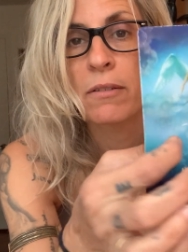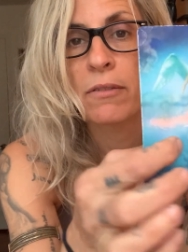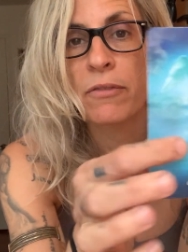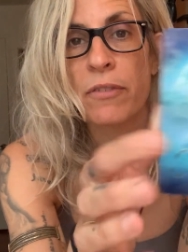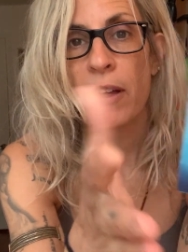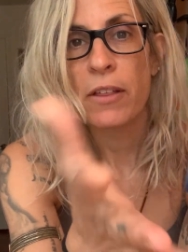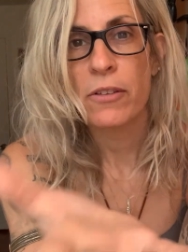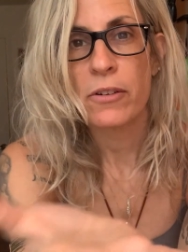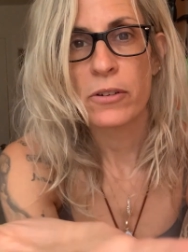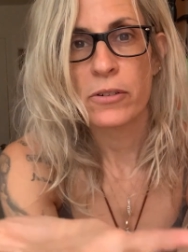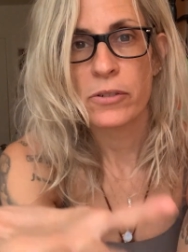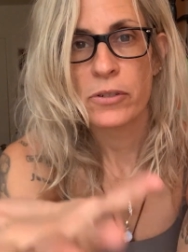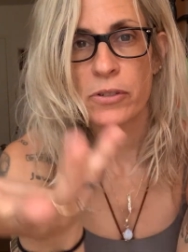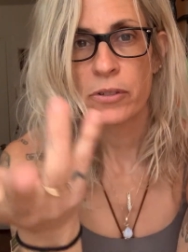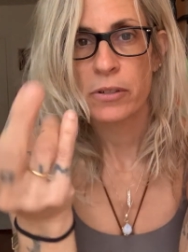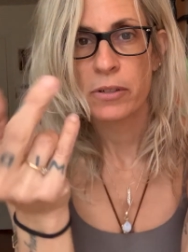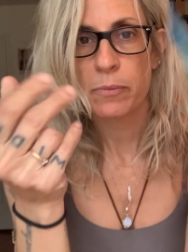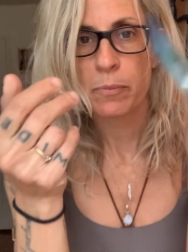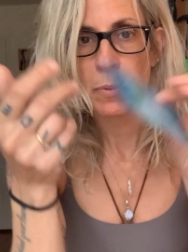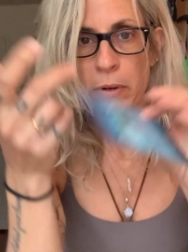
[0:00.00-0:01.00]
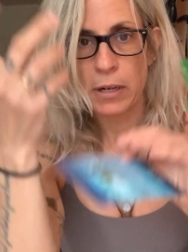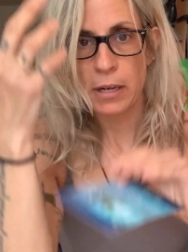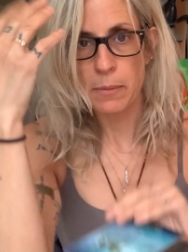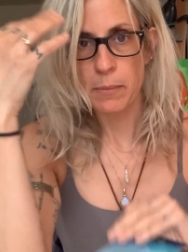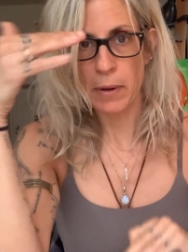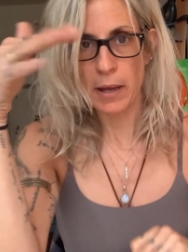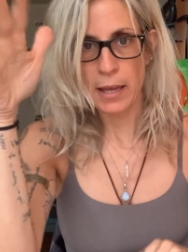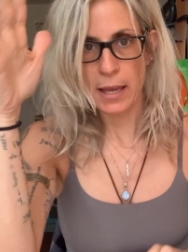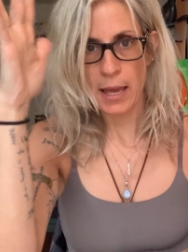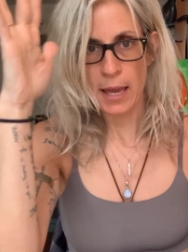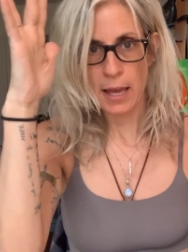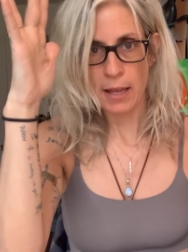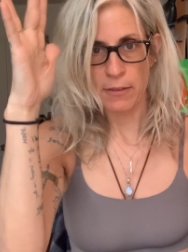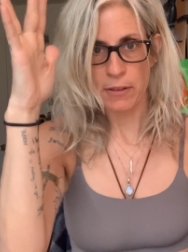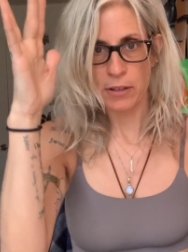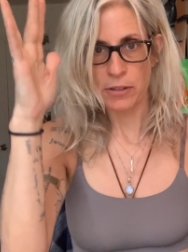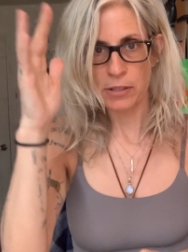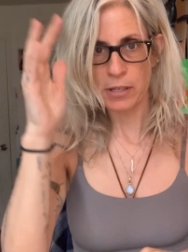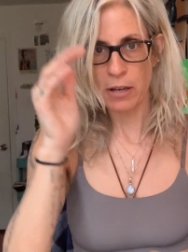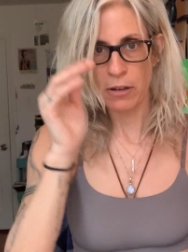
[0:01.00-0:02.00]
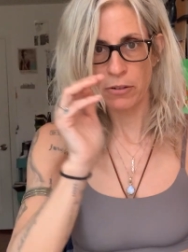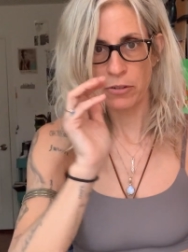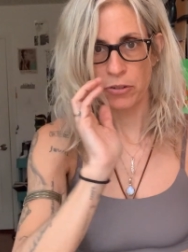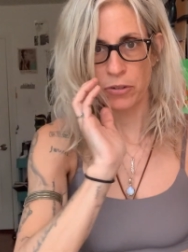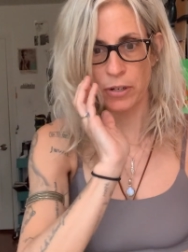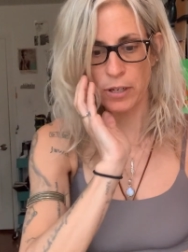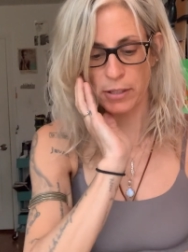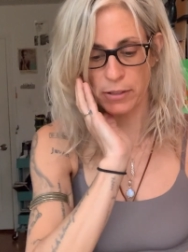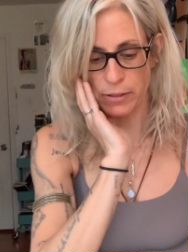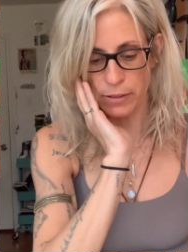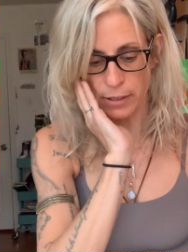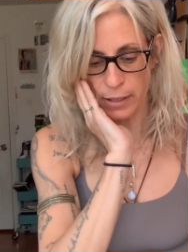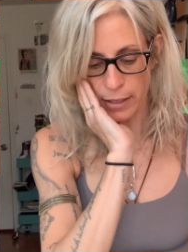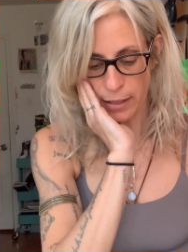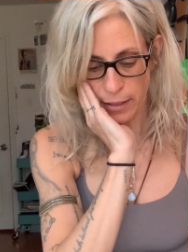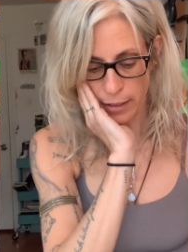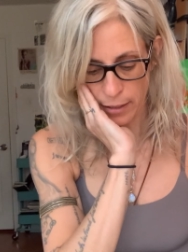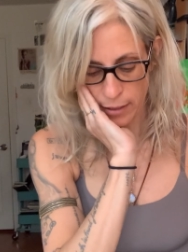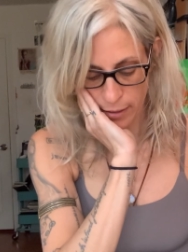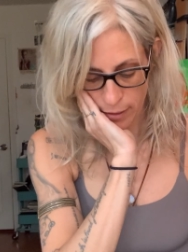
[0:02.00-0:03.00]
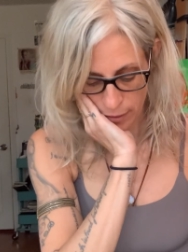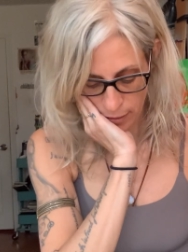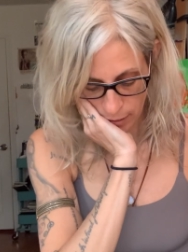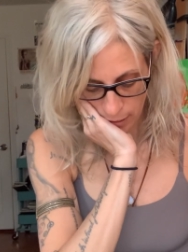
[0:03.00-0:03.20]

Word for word: feathers, but in my head, that's how it translated.